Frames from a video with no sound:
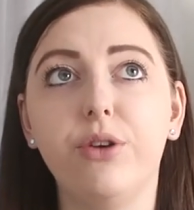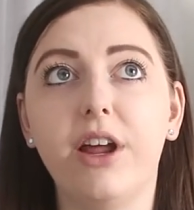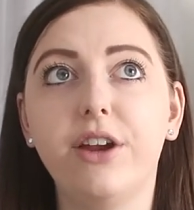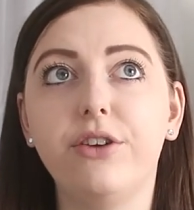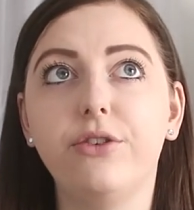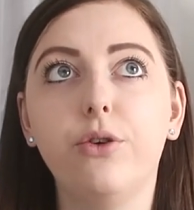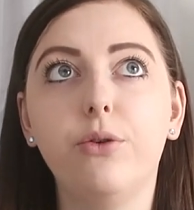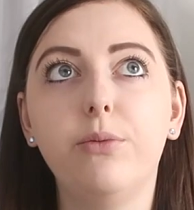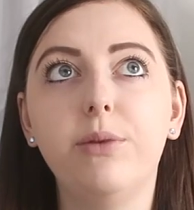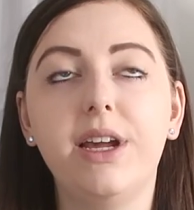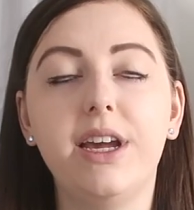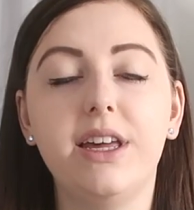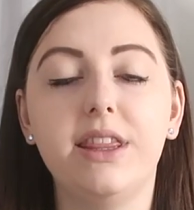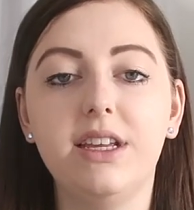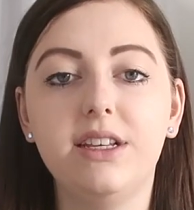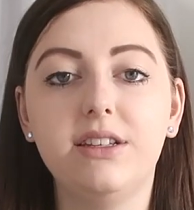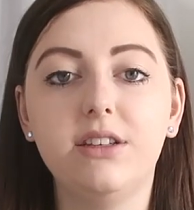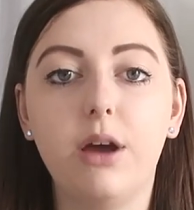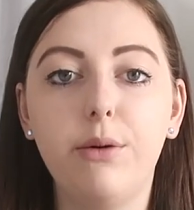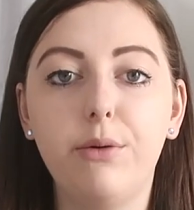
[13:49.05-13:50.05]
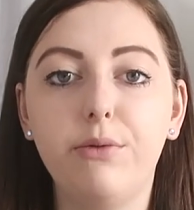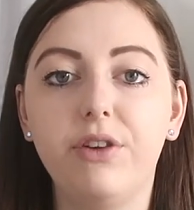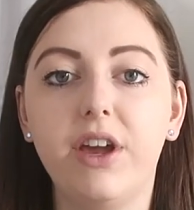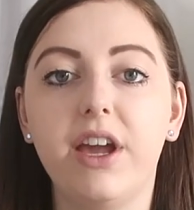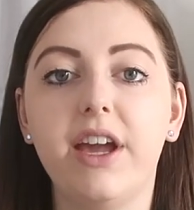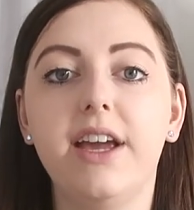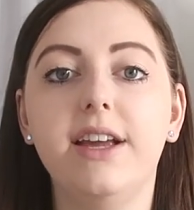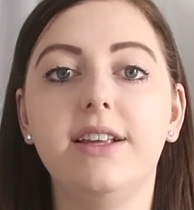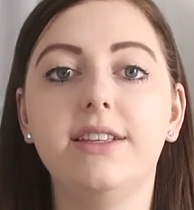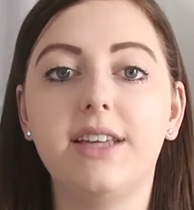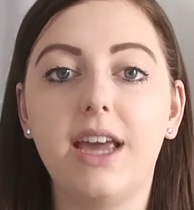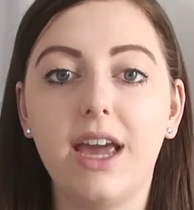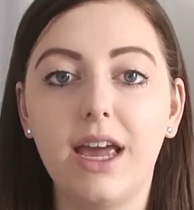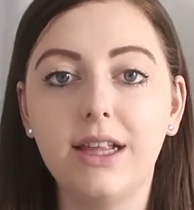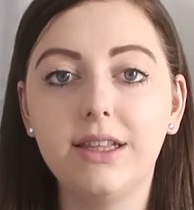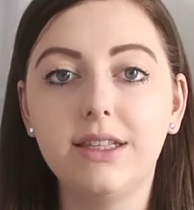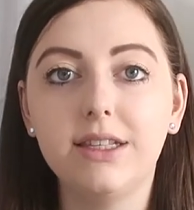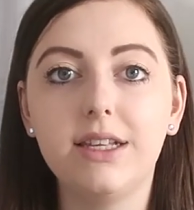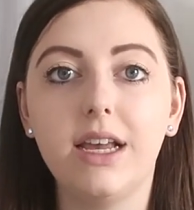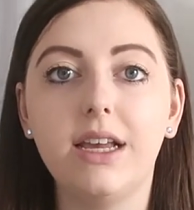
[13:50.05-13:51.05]
Like normally at this time of year it's
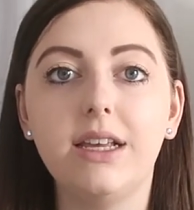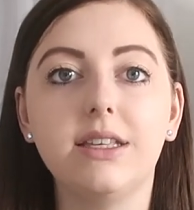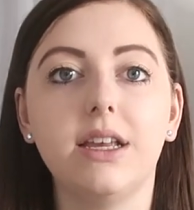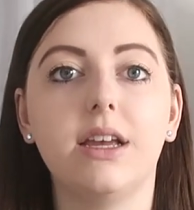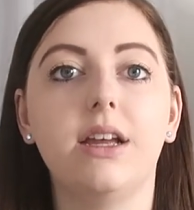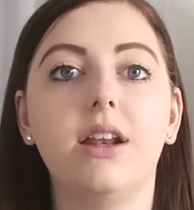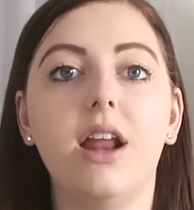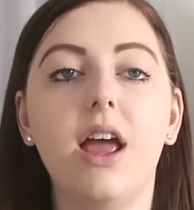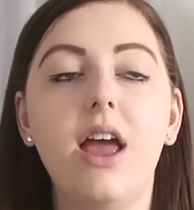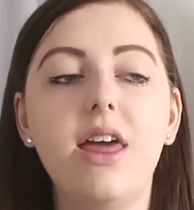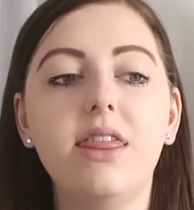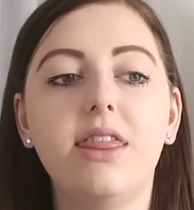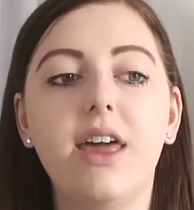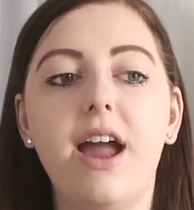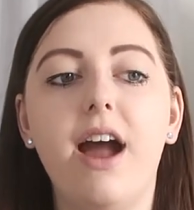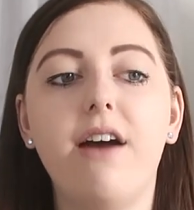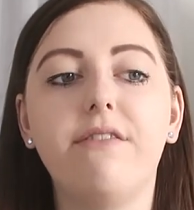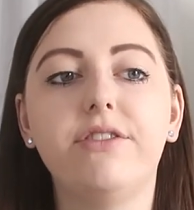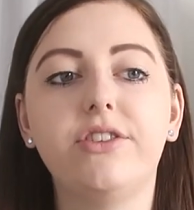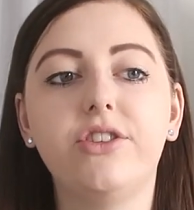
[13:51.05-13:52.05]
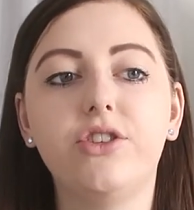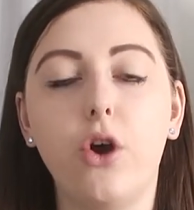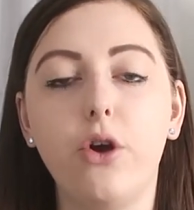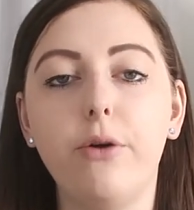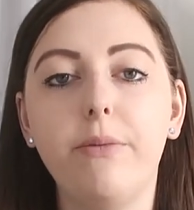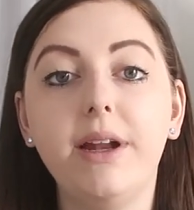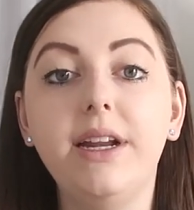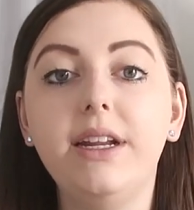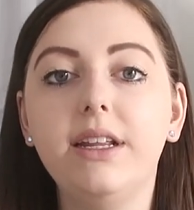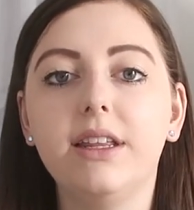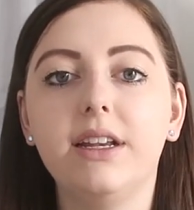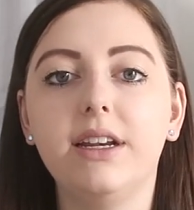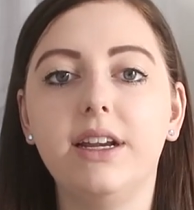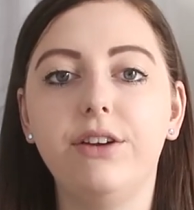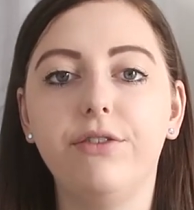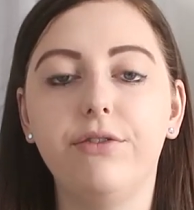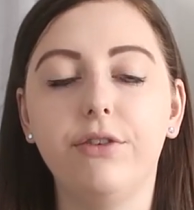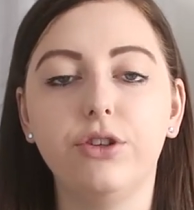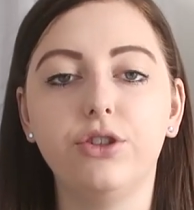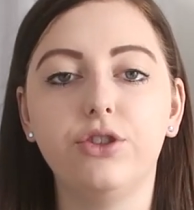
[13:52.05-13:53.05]
kitten season, they have so many that
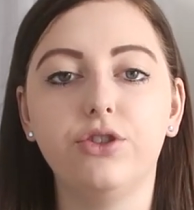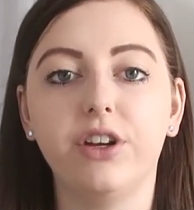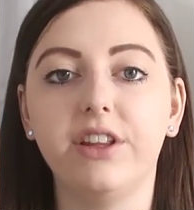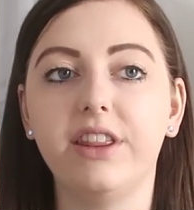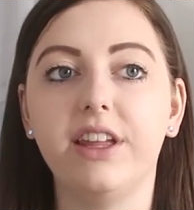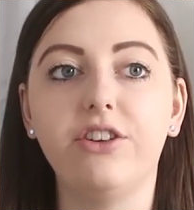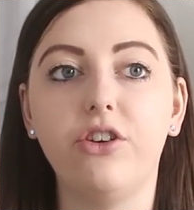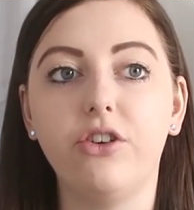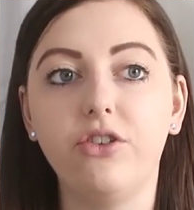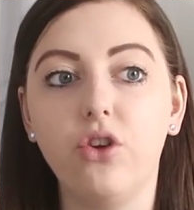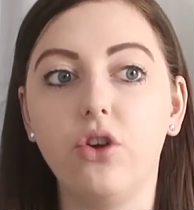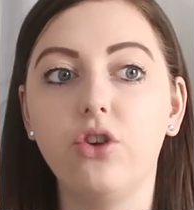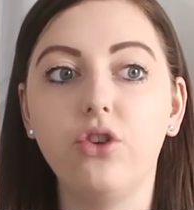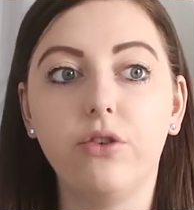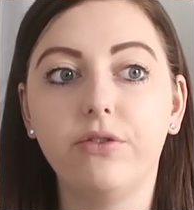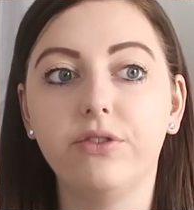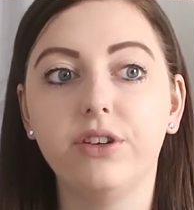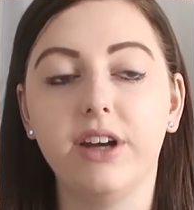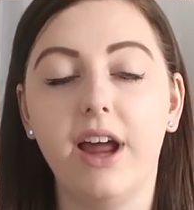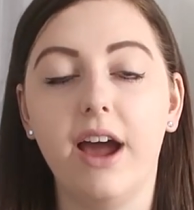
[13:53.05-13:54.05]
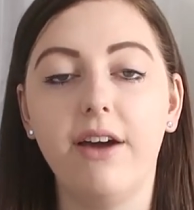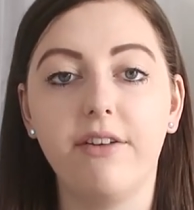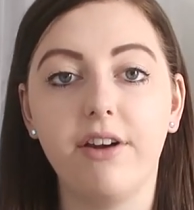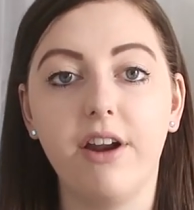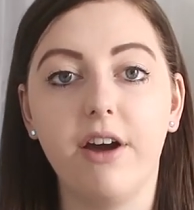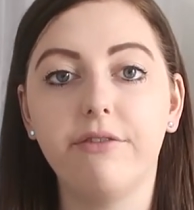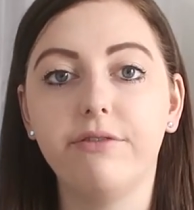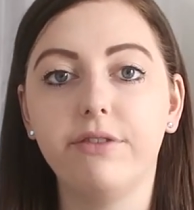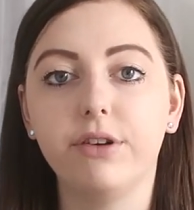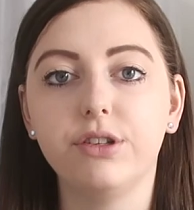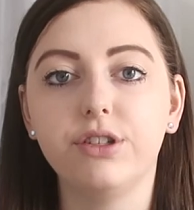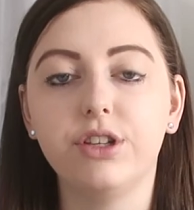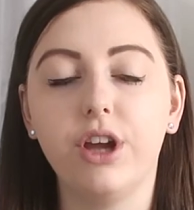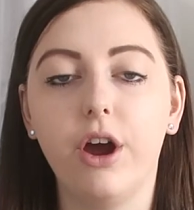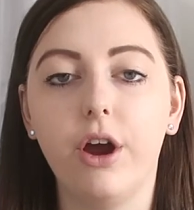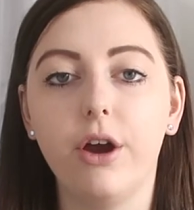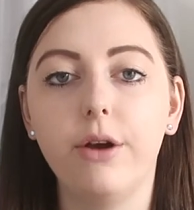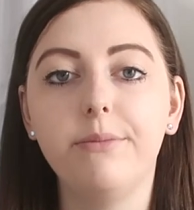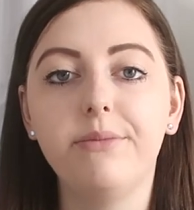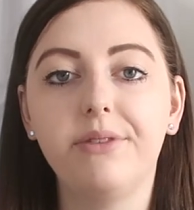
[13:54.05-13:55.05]
need fostering, they don't often have enough foster
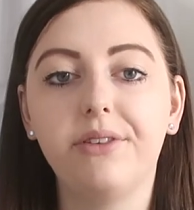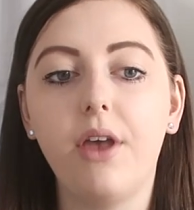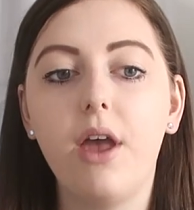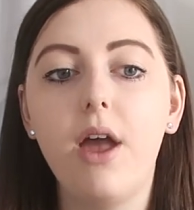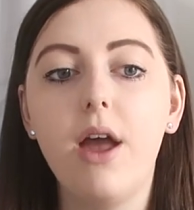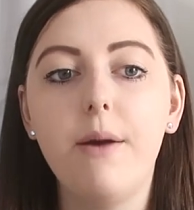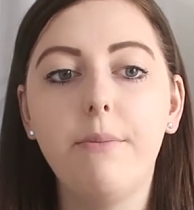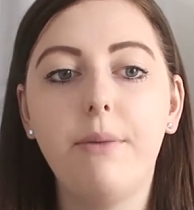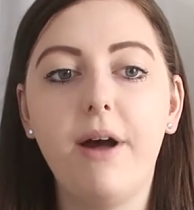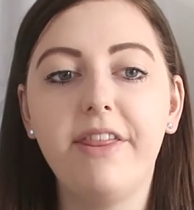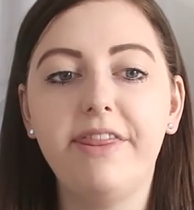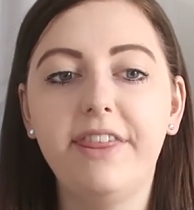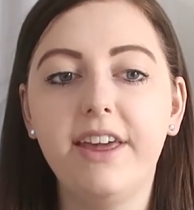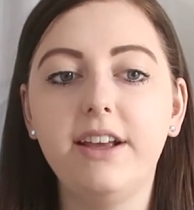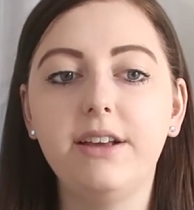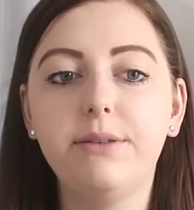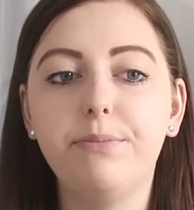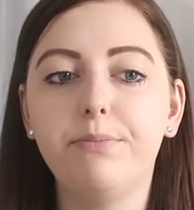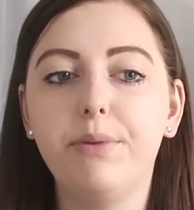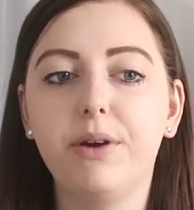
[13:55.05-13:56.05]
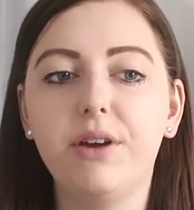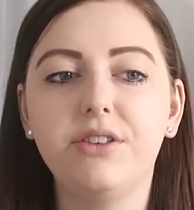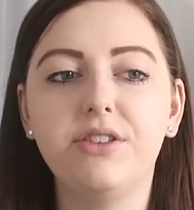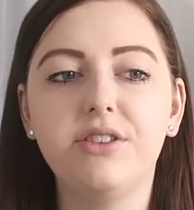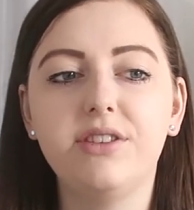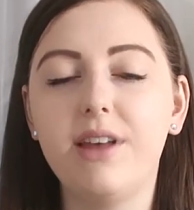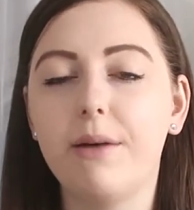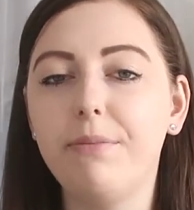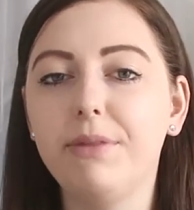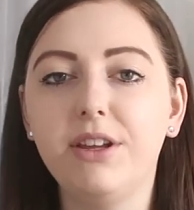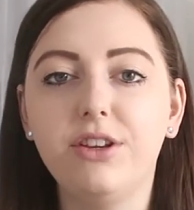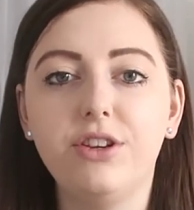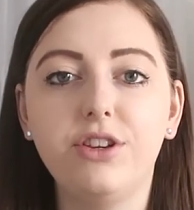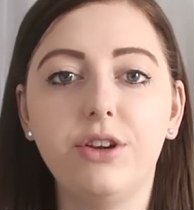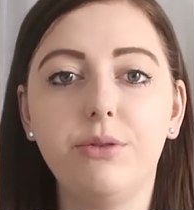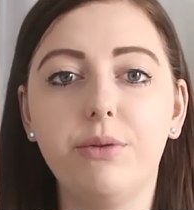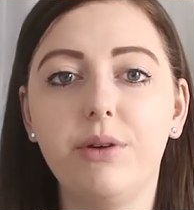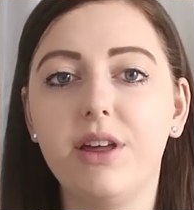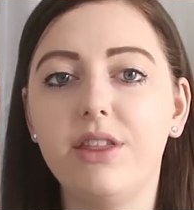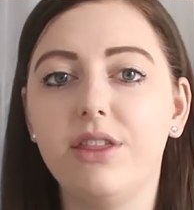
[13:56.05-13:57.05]
homes, but I think something to
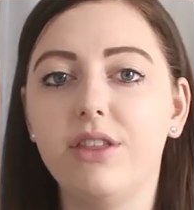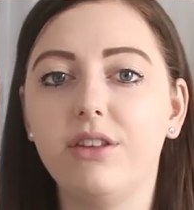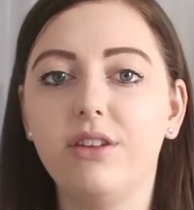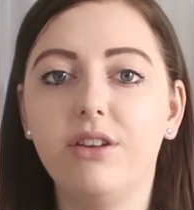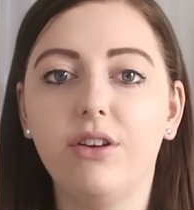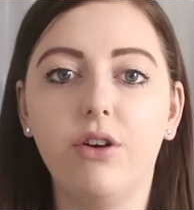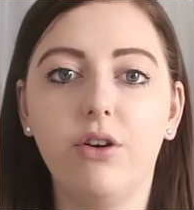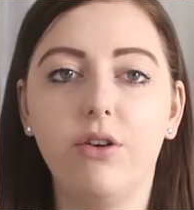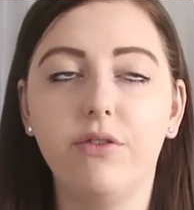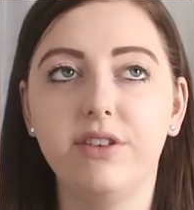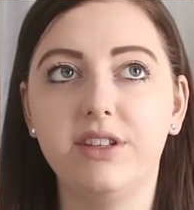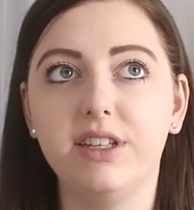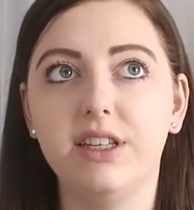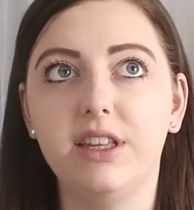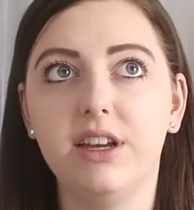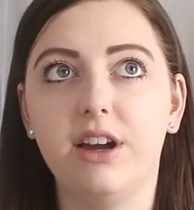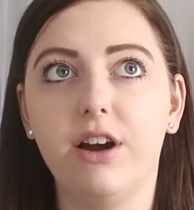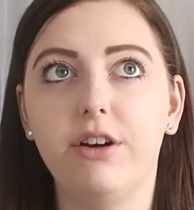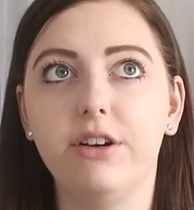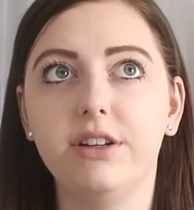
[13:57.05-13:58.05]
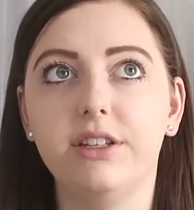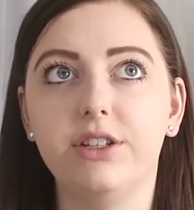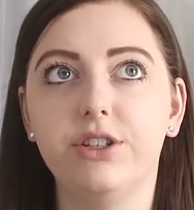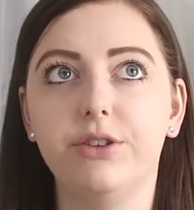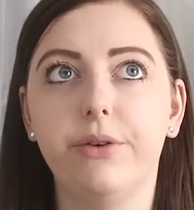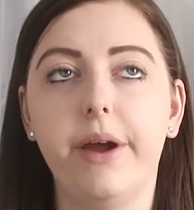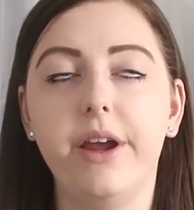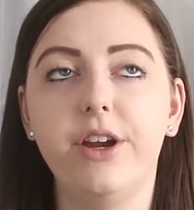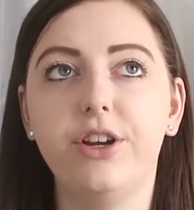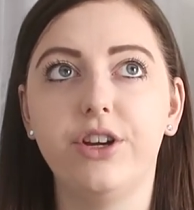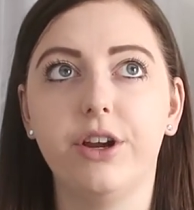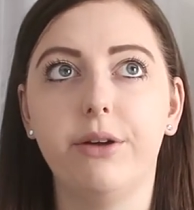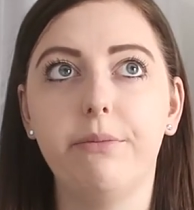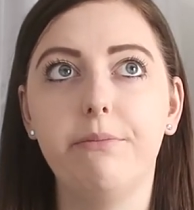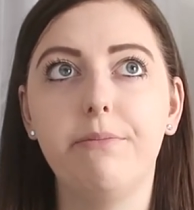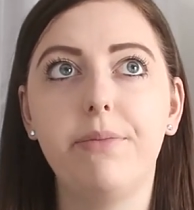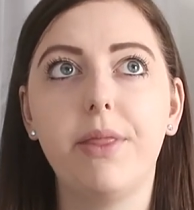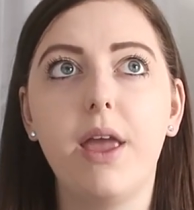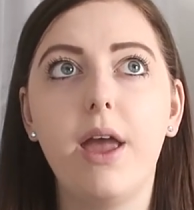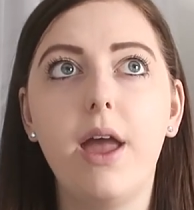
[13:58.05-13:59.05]
do with obviously the current
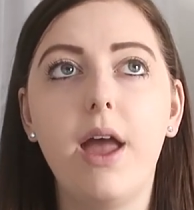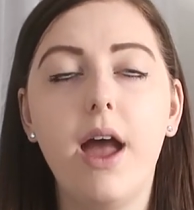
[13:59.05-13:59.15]
situation,